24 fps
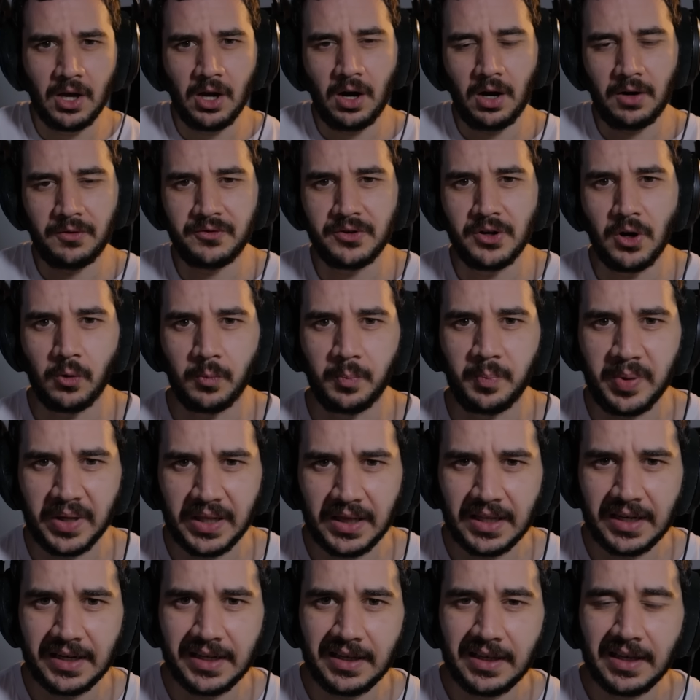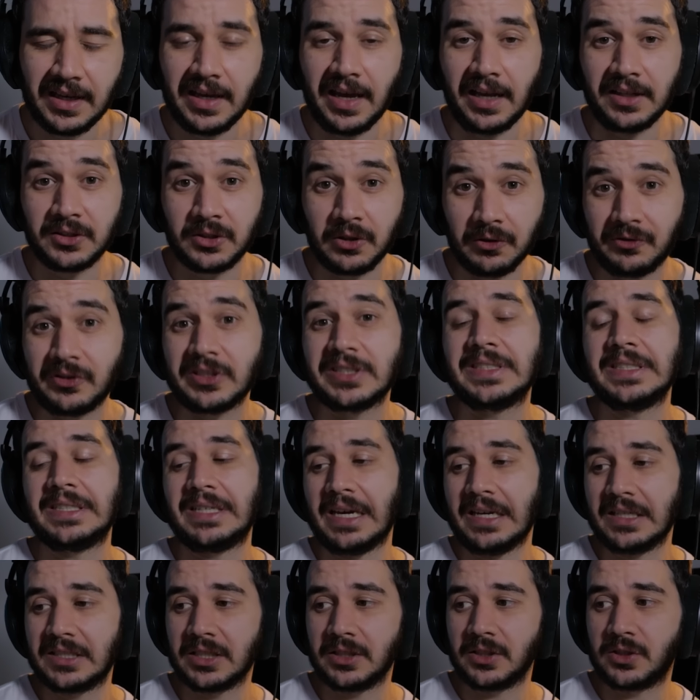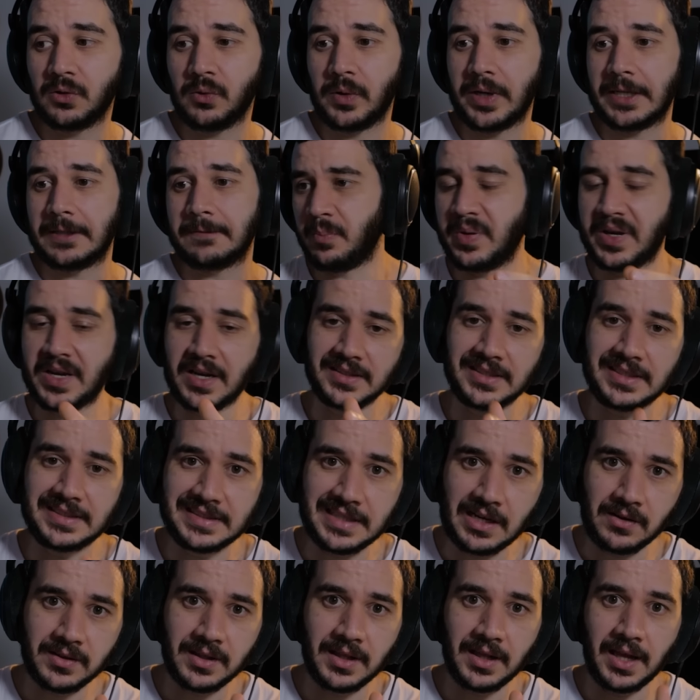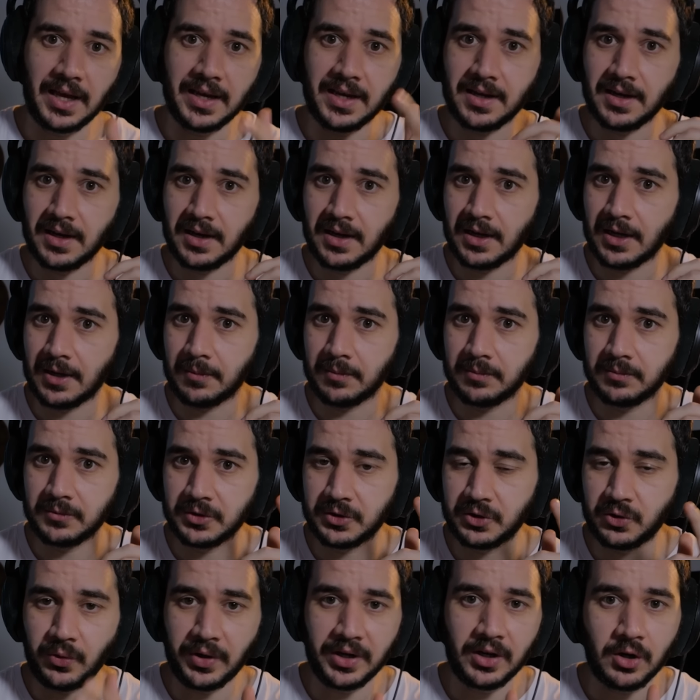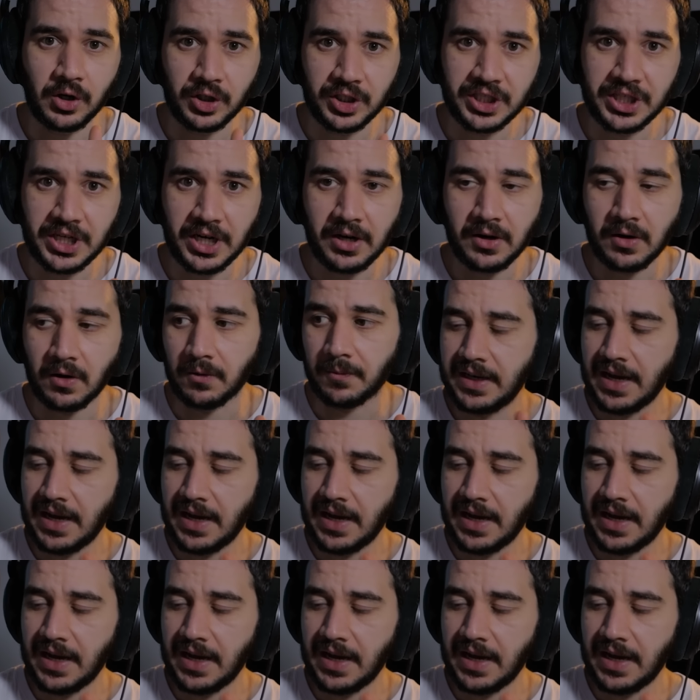of nobility and sophistication to it because it sounded like a string concerto.